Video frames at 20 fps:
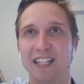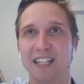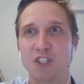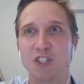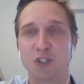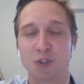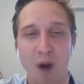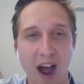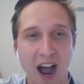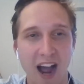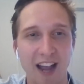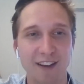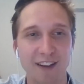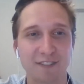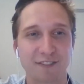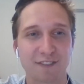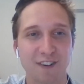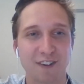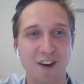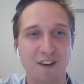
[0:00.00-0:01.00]

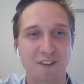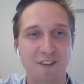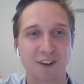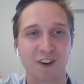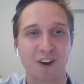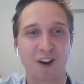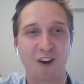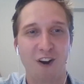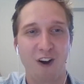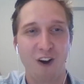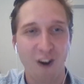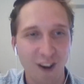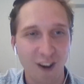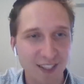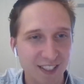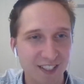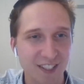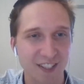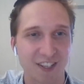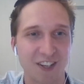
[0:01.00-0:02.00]
drive for
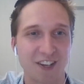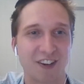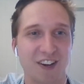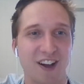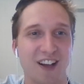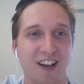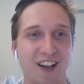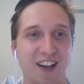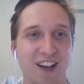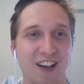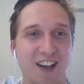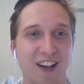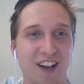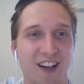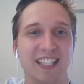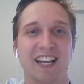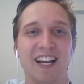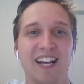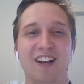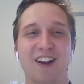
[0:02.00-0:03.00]
constant
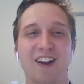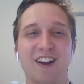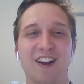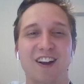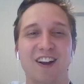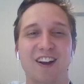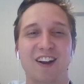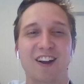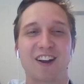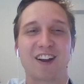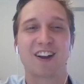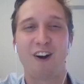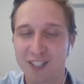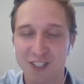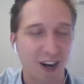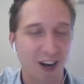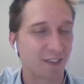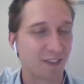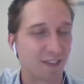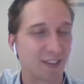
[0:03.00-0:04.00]
curiosity,
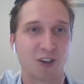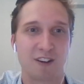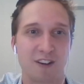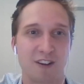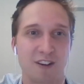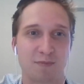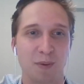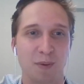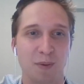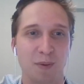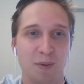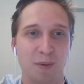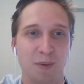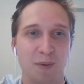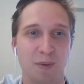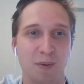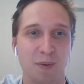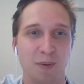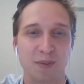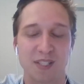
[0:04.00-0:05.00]
constant striving to solve
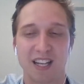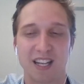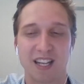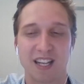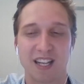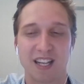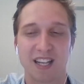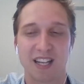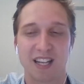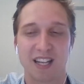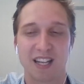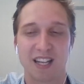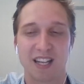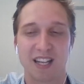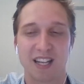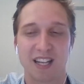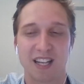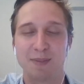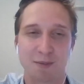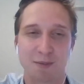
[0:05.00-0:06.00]
problems
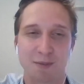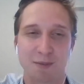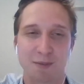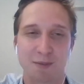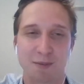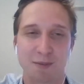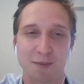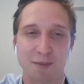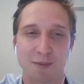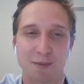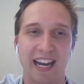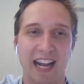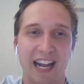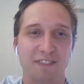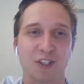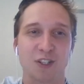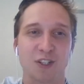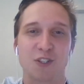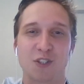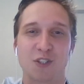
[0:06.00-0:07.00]
has been such a
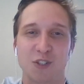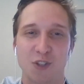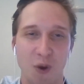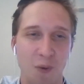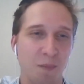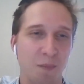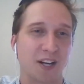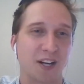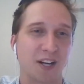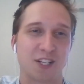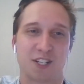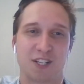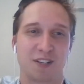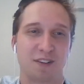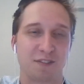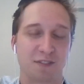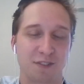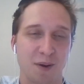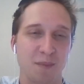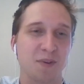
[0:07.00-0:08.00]
motivator, and I've learned
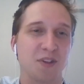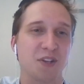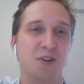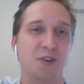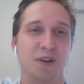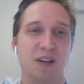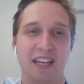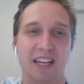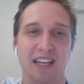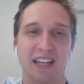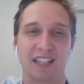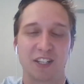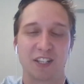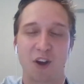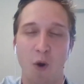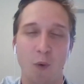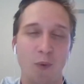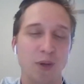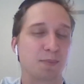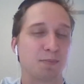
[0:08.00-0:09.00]
so much from you,
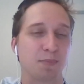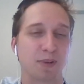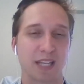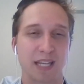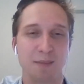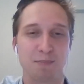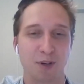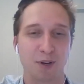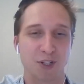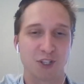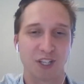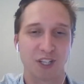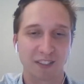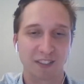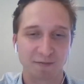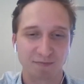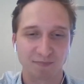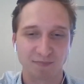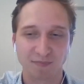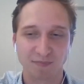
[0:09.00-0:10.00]
and to always keep
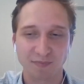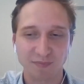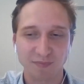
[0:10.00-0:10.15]
pushing.